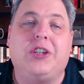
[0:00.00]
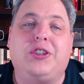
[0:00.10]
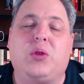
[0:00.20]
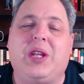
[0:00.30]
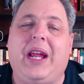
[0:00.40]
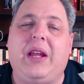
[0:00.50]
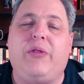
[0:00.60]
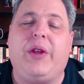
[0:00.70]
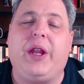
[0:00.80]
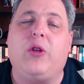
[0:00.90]
So today's
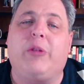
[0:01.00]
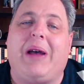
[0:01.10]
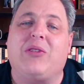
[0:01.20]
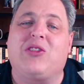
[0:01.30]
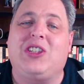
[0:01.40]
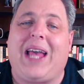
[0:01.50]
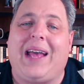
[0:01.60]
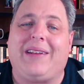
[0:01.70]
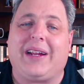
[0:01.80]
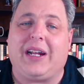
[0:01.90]
video is about
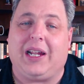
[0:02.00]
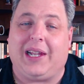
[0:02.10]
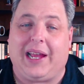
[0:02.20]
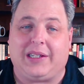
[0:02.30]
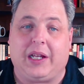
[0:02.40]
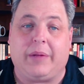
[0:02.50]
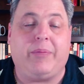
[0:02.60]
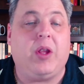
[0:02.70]
set collecting.